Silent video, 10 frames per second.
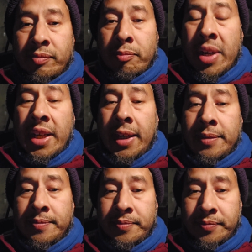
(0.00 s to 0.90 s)

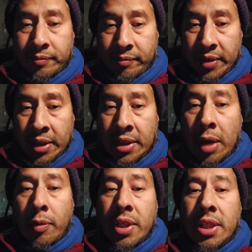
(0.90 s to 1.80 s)
meaning
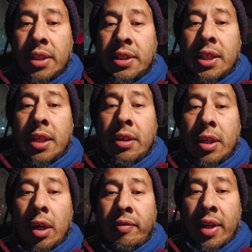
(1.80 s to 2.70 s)
Darwinian theory
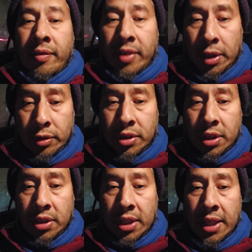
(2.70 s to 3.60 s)
of
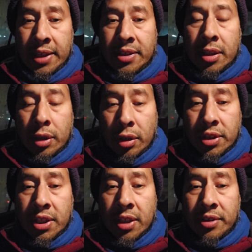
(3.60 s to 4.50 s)
evolution is
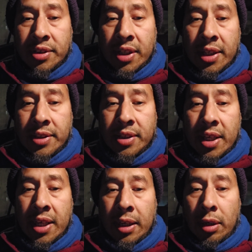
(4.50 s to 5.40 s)
nonsense, it's
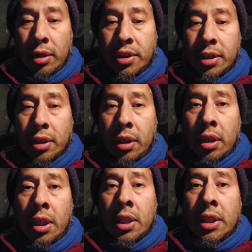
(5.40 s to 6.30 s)
illogical.
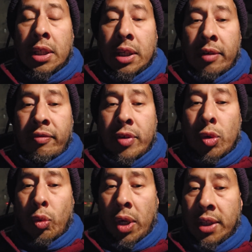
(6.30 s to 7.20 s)
If you
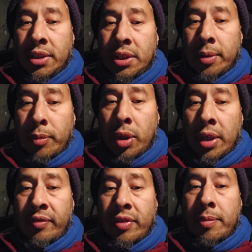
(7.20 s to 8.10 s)
want more
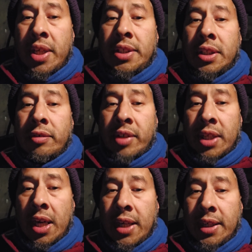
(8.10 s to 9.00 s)
information
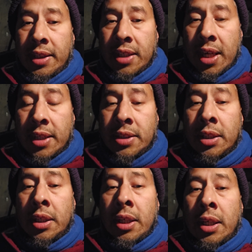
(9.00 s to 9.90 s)
regarding that,
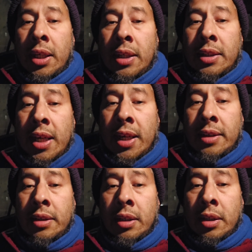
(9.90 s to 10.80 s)
then